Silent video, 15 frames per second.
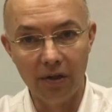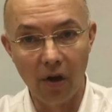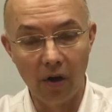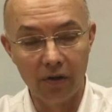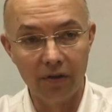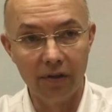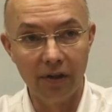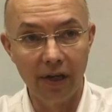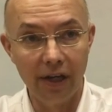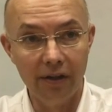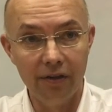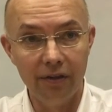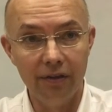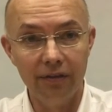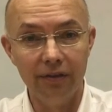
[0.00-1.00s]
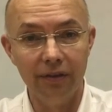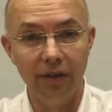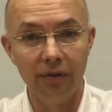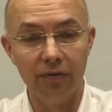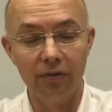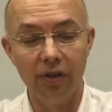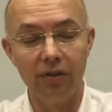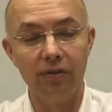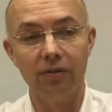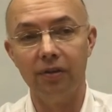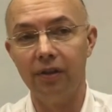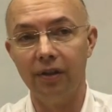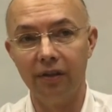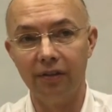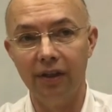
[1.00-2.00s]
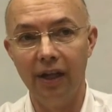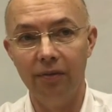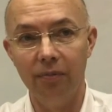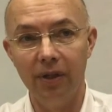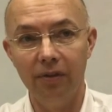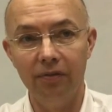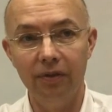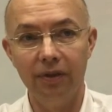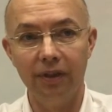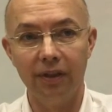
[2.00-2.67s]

oxygenation of tissue that doesn't have benefit.